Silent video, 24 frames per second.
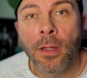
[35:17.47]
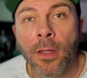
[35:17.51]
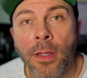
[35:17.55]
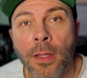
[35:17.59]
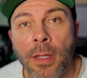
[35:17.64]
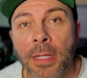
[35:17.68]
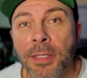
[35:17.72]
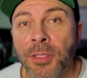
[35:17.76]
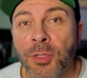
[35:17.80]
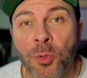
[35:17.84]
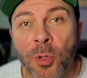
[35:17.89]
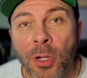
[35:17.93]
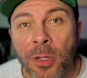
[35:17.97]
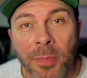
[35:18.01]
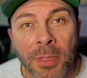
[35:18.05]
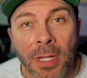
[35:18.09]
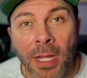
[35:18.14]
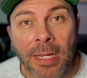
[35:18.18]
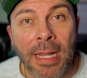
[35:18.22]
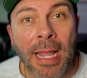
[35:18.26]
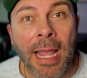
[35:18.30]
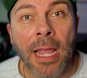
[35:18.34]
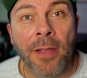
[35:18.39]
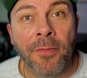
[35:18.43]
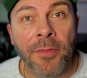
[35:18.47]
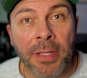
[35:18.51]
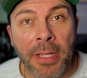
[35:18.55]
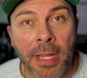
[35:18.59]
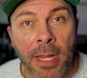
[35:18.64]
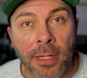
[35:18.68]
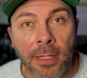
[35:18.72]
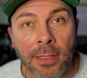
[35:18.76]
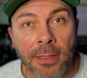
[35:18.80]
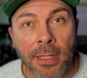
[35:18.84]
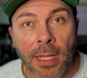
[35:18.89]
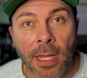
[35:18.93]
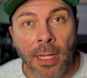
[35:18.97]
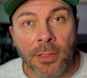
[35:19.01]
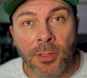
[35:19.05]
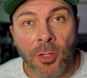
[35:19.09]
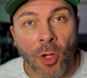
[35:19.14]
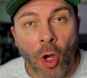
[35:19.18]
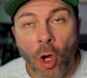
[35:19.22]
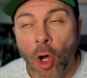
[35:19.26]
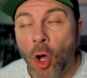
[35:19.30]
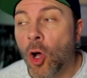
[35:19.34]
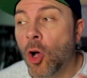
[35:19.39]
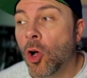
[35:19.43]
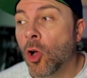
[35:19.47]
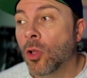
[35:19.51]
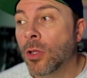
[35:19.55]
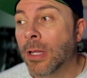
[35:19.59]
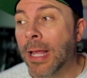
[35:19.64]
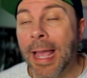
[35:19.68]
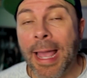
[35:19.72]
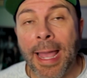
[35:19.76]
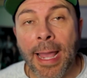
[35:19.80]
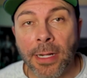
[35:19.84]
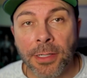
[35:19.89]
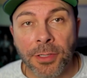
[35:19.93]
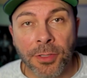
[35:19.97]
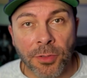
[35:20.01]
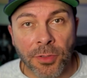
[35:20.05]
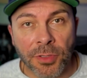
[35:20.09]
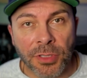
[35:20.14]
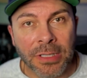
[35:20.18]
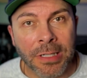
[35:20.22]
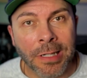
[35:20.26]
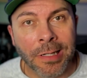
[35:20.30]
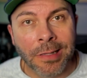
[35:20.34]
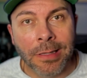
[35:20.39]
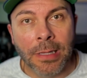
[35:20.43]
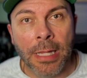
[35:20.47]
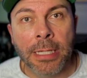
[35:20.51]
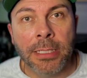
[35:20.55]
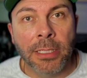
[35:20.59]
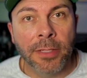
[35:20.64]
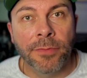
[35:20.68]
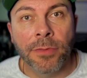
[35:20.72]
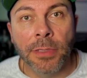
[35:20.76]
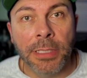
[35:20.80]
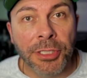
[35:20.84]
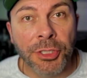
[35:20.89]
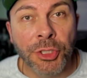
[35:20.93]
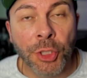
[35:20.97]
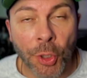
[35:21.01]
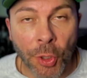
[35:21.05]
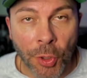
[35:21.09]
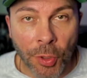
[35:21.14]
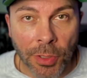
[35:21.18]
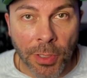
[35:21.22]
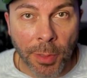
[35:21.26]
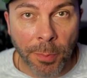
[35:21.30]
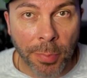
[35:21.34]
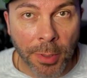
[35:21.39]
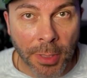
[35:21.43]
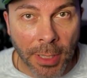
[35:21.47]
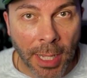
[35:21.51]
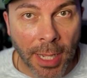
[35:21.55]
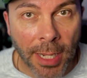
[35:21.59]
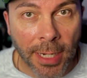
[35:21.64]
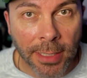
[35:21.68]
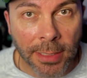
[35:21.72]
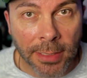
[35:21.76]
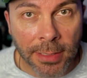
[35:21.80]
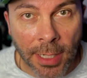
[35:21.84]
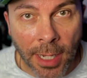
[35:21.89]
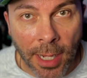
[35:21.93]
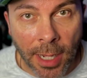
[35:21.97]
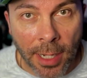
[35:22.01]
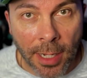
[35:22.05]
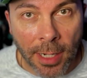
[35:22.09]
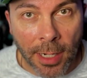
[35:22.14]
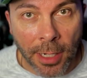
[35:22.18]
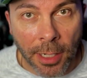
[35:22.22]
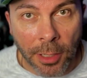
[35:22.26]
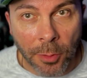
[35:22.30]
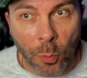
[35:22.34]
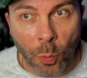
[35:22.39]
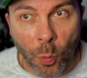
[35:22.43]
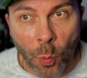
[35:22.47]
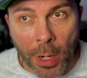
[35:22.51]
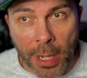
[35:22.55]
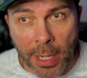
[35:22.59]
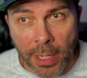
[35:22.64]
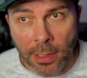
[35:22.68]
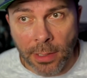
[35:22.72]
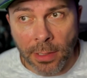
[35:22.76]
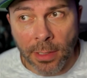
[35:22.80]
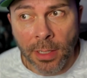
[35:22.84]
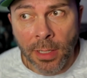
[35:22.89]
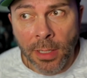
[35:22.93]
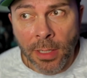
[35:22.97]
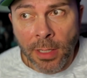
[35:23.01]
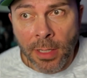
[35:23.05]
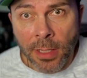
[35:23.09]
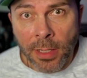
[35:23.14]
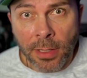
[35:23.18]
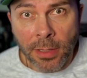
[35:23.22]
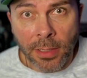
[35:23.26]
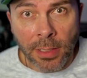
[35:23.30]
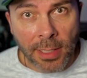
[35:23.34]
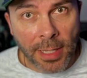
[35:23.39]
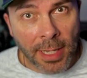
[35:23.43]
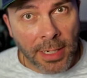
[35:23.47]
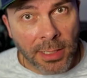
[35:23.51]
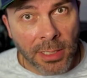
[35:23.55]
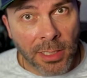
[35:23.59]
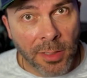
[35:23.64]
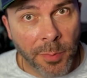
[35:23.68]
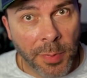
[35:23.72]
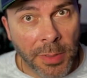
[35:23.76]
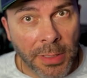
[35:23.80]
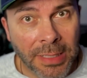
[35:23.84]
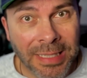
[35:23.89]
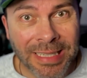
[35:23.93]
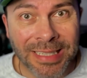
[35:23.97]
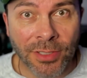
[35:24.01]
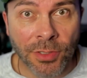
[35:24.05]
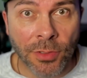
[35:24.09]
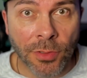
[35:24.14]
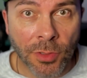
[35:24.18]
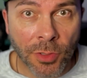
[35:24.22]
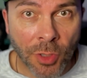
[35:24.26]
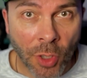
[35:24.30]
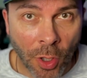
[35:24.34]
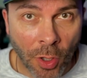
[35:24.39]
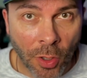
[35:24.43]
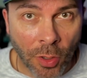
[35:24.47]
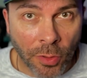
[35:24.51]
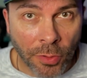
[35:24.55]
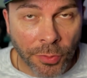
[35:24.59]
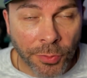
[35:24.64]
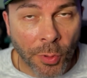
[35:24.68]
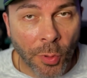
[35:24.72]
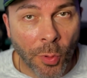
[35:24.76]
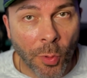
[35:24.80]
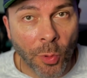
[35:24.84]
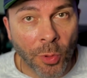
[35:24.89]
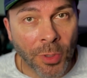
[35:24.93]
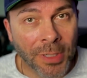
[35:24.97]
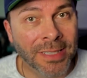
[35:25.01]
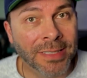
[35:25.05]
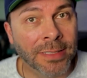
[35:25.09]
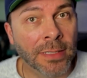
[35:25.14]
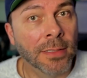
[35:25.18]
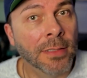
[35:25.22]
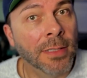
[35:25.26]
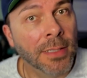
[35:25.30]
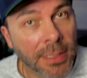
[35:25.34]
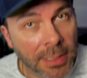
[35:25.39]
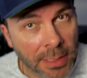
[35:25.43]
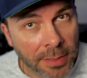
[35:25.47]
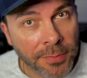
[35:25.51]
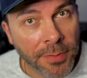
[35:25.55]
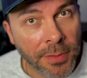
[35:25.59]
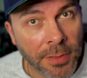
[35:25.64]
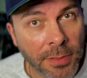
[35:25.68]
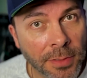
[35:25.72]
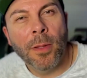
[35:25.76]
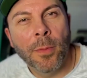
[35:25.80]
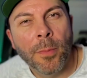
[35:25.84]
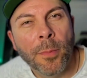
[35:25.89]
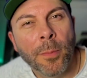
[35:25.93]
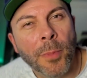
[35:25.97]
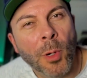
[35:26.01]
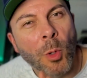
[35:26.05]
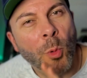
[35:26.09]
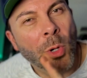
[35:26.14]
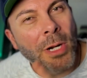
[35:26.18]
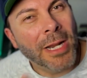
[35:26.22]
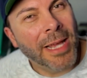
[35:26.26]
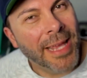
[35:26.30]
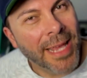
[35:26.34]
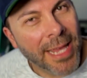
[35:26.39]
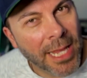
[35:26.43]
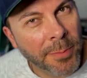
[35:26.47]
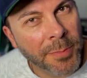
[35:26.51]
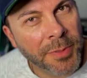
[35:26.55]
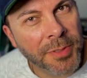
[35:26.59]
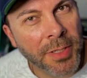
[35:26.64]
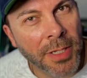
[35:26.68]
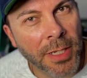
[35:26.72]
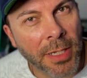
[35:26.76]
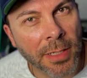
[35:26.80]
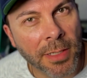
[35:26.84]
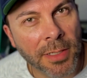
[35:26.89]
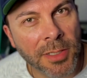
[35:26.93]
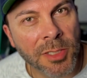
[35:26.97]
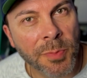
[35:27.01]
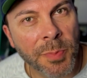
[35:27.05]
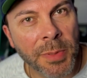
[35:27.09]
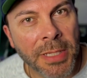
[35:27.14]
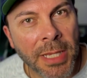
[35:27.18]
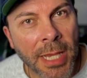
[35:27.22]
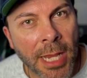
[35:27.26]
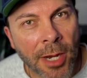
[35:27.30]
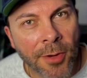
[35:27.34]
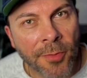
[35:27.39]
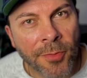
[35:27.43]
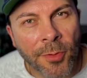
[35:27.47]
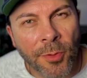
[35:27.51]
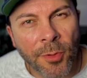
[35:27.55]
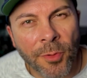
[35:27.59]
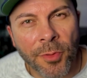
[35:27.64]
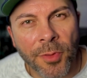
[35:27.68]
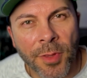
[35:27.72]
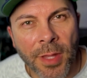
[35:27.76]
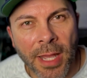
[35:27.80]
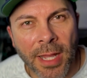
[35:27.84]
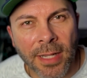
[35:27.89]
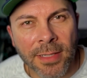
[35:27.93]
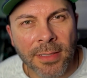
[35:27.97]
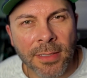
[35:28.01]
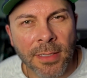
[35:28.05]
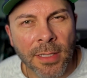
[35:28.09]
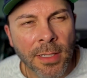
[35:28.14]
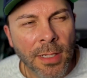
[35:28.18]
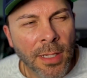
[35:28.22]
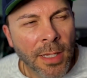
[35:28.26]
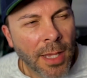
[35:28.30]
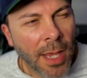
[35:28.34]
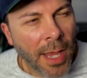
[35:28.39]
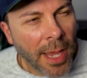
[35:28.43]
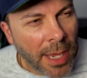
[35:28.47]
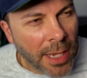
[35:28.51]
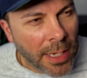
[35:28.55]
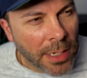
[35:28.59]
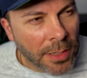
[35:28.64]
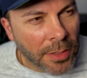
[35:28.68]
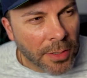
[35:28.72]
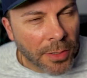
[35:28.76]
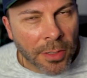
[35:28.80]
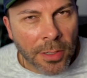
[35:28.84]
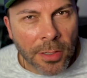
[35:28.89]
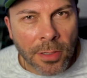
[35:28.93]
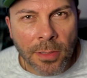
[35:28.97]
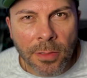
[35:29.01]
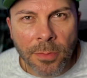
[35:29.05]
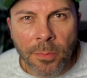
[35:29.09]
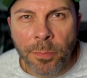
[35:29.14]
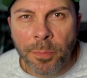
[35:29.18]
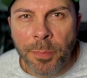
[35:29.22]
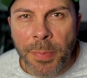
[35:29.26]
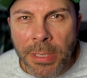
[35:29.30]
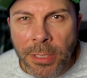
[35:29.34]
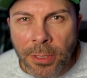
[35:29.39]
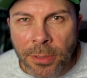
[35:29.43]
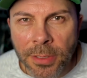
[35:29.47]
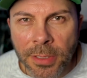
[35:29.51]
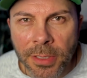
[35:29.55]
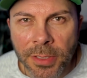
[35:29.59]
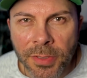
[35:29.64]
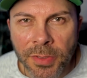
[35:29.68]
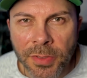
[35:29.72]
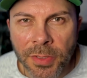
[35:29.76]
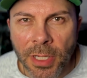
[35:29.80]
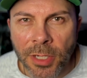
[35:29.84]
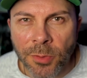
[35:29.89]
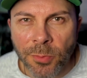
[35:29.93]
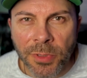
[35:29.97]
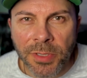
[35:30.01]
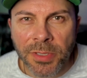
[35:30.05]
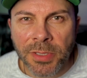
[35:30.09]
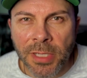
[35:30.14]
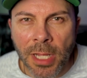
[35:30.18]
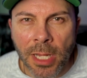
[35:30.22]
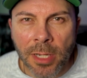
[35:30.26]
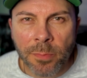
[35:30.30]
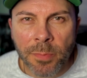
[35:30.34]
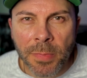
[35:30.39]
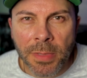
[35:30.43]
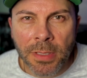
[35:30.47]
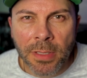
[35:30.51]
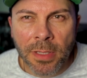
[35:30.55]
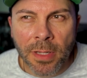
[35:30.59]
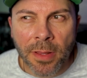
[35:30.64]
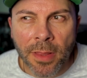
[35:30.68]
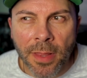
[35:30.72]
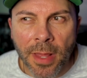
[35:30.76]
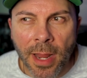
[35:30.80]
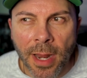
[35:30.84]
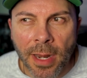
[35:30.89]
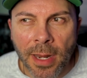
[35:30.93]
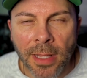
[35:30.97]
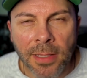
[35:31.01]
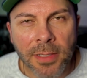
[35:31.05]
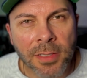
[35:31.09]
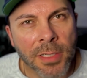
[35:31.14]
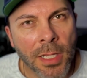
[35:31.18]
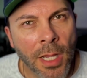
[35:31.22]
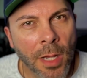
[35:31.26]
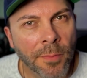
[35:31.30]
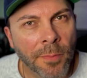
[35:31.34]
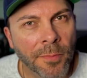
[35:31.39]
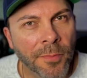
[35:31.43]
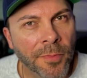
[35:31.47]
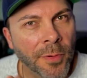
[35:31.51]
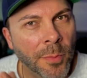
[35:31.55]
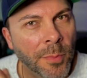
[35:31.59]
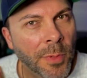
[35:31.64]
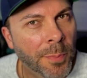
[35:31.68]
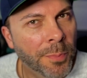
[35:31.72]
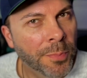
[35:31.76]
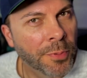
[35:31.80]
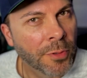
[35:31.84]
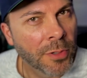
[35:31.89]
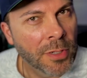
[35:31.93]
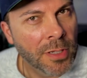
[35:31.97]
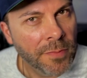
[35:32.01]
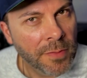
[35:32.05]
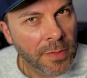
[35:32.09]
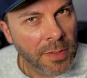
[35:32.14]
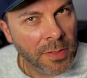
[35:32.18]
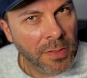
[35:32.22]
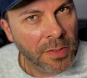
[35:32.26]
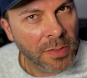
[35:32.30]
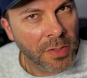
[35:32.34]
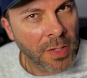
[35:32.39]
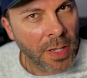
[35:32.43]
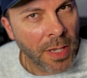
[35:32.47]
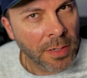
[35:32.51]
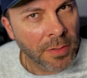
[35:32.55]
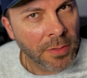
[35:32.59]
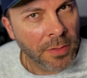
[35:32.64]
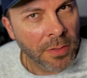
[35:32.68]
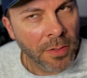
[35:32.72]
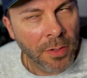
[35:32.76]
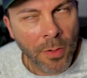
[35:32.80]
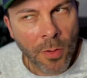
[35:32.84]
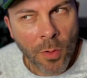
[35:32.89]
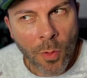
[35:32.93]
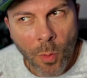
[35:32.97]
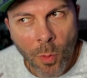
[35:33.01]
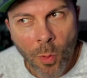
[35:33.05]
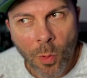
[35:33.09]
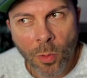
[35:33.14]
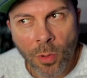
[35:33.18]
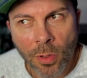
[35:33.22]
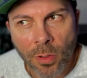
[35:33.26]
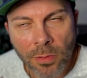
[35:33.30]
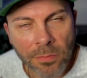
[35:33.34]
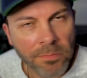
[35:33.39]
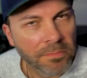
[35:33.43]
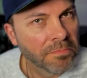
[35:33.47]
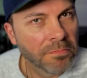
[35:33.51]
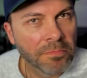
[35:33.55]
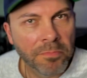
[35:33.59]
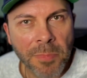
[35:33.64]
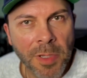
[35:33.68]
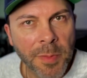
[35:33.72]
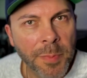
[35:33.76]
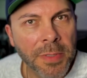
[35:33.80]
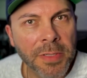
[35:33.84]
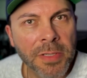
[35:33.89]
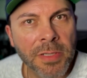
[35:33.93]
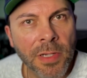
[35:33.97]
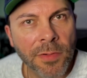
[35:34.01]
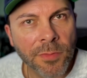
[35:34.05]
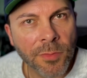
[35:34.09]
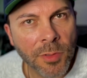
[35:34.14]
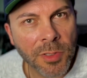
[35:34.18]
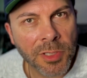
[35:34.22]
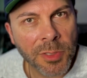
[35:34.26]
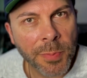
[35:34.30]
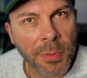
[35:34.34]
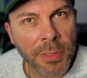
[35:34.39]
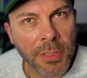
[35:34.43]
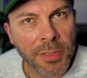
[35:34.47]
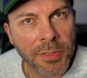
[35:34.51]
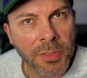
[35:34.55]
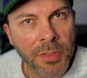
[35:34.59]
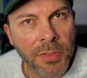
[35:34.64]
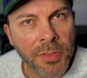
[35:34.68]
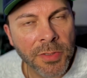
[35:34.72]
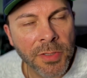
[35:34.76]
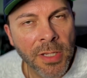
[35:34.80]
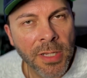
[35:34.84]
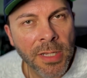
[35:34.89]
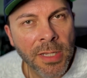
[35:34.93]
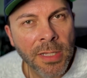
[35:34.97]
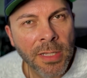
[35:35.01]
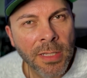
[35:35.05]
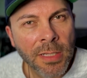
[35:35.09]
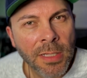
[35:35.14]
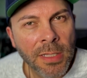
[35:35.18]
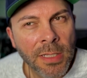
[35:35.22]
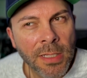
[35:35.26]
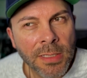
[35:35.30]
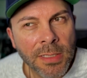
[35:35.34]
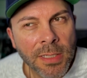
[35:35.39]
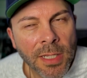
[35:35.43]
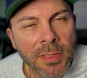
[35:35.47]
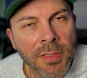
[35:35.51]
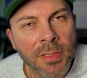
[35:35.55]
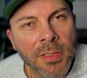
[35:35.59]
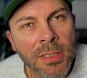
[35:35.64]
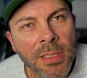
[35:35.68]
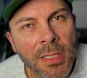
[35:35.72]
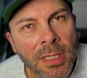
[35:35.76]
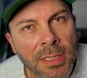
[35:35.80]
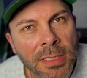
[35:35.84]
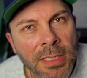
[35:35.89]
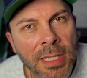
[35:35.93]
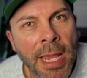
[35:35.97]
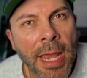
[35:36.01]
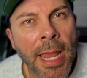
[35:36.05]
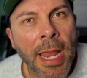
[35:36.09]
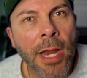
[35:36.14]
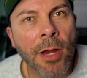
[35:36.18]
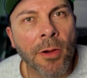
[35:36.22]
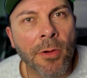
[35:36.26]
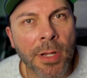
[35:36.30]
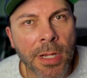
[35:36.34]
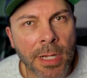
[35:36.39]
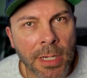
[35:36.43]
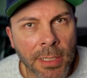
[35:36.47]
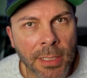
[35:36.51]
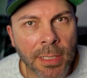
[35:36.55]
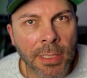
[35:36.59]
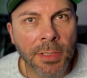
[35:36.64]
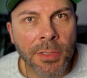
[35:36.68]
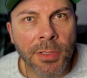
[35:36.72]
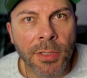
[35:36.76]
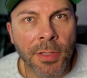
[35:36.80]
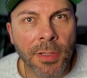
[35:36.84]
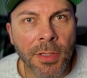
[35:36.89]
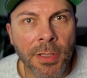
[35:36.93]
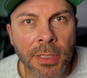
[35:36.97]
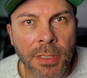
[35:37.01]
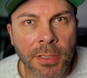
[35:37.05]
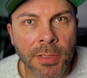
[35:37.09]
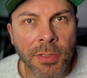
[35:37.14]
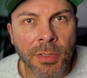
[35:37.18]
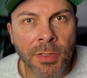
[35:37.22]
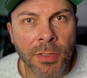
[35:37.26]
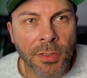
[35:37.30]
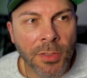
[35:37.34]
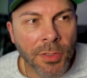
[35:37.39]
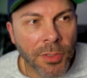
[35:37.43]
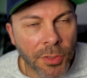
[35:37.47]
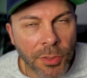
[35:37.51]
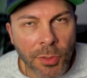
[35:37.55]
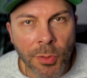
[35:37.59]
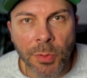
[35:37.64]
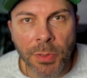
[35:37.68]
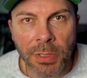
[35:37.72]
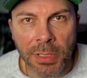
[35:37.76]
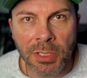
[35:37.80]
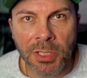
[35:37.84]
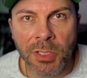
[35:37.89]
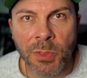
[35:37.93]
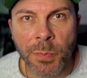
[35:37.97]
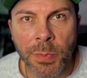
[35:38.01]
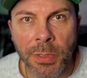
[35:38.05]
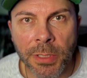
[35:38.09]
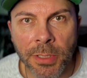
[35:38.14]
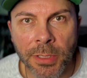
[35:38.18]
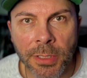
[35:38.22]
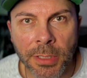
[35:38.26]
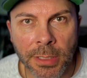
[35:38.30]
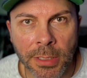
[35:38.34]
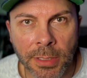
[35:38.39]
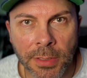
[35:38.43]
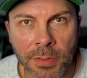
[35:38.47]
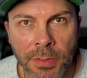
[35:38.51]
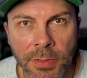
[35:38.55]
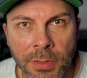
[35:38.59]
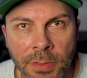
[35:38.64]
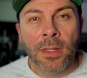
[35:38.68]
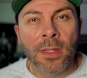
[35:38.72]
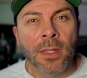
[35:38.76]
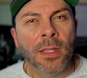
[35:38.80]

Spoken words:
And so I'm not advocating that all actors collectively turn a blind eye when the NDB isn't called or isn't given. But what I am saying is to be careful that anger, bitterness, and resentment that has come from a previous set, or maybe several experiences, doesn't get carried into this new experience.